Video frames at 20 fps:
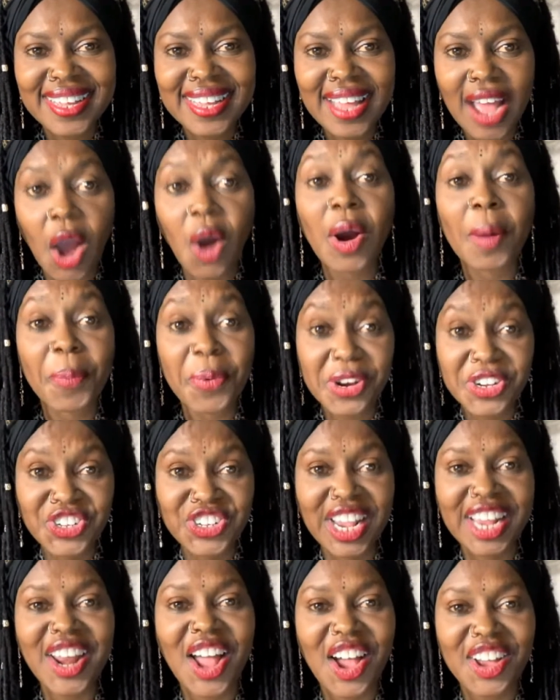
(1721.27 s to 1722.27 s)
Oh,
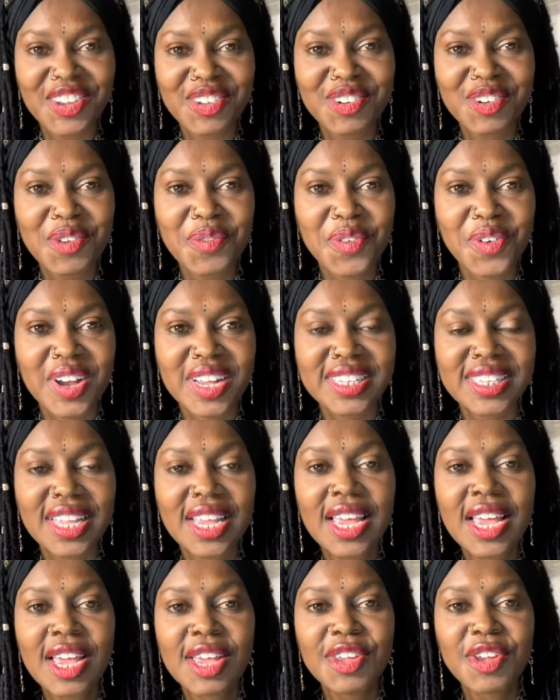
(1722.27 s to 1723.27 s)
appreciate all you do for us.
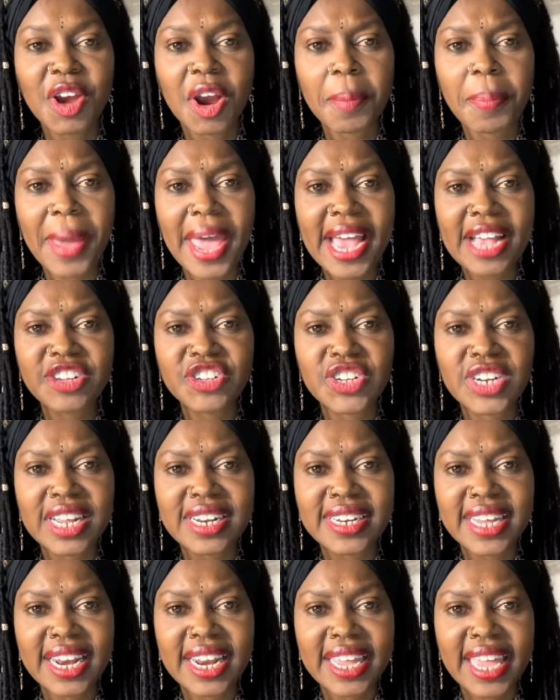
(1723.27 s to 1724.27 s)
Your passion and
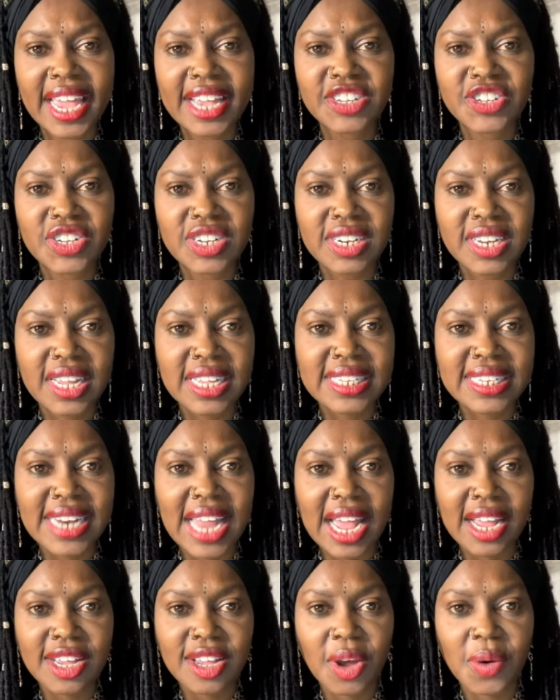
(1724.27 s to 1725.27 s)
dedication does
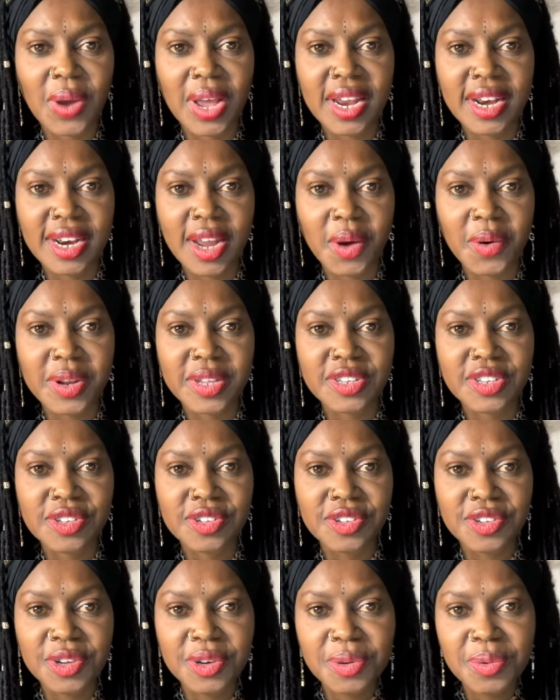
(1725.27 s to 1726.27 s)
not go unnoticed.
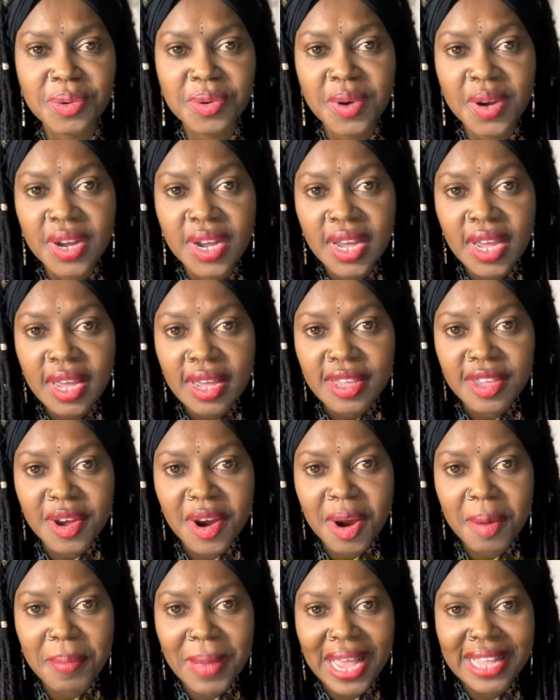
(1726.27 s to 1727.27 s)

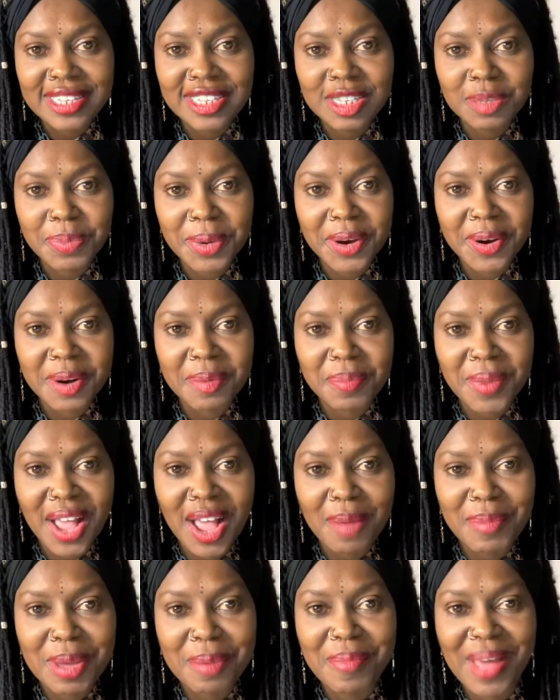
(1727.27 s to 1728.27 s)
You're my spirit
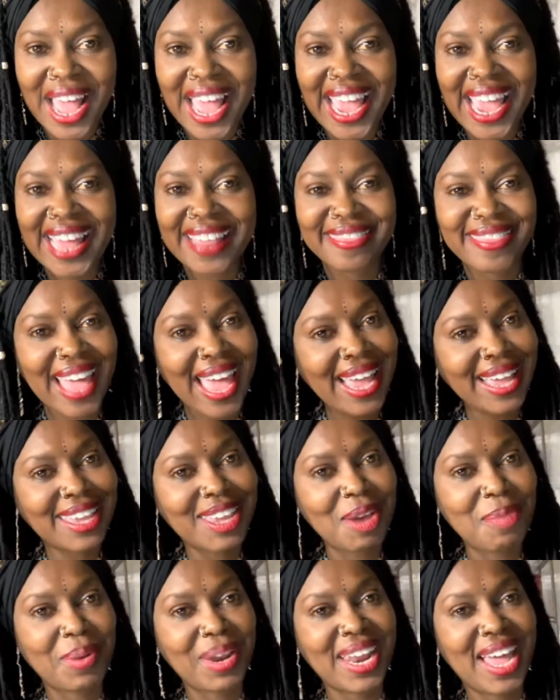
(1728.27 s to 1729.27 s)
mom in my head. Thank
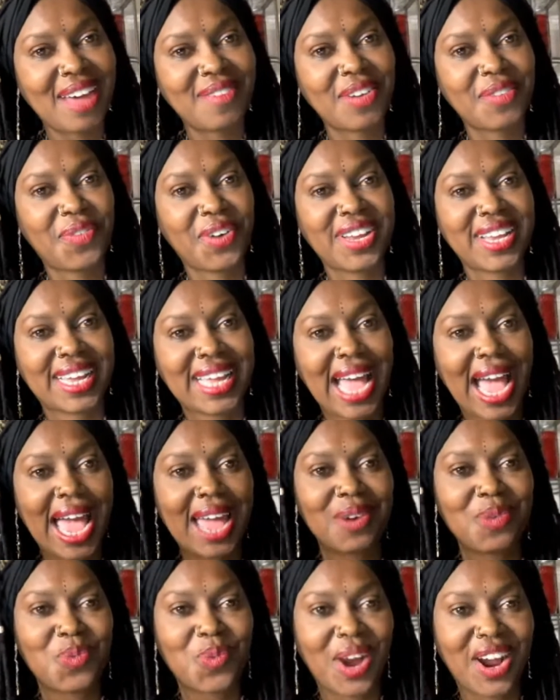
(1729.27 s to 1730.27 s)
you, beloved, for your
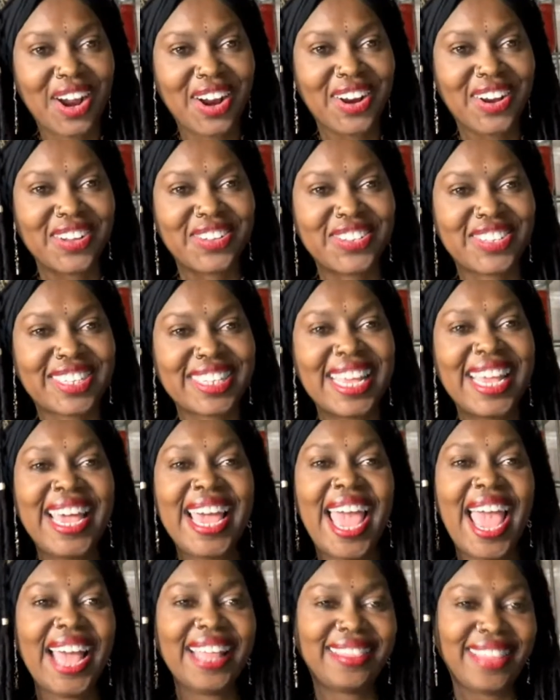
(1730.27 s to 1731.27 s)
kind words.
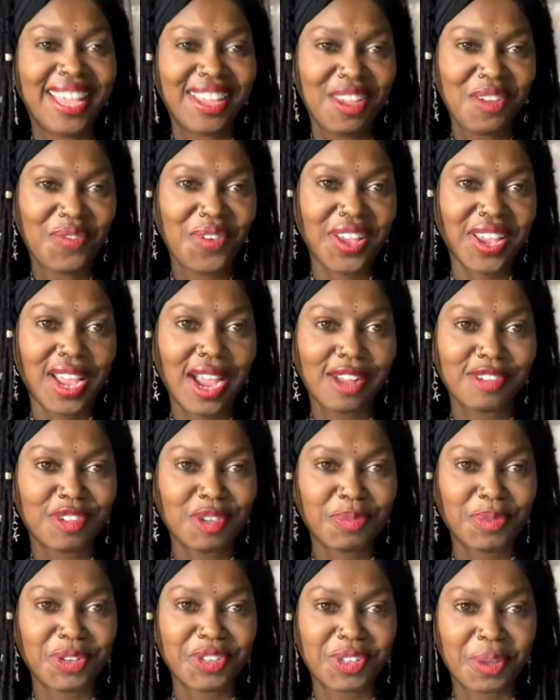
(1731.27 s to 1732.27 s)
And thank you for your
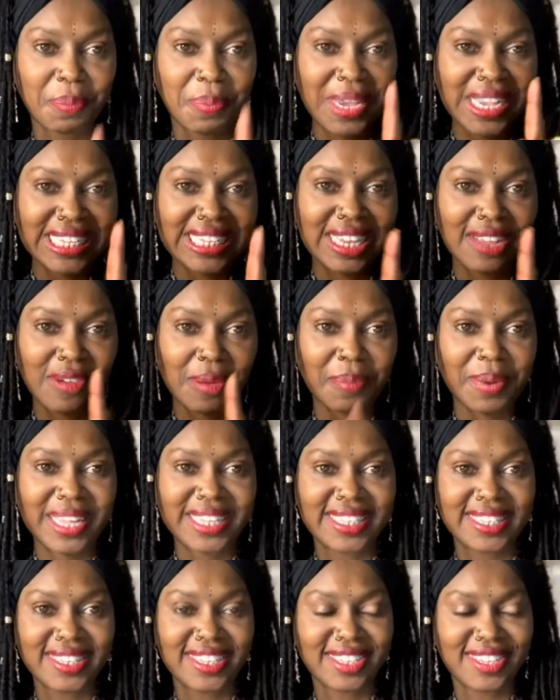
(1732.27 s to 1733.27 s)
contribution. Peace, love, and
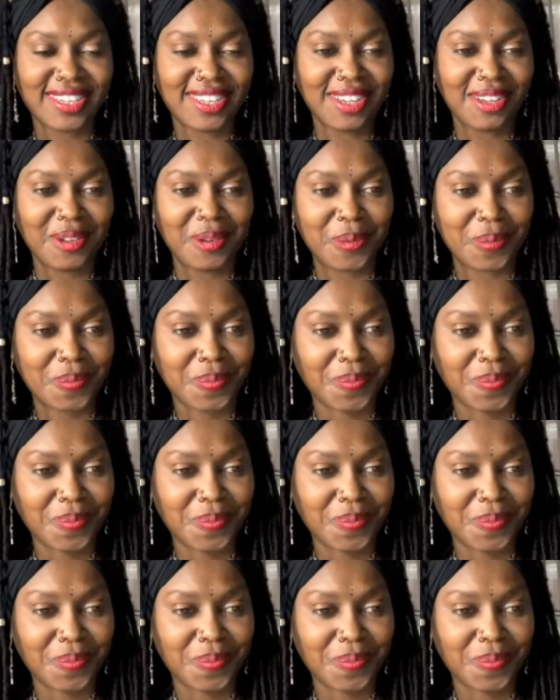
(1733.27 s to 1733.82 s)
blessings to you.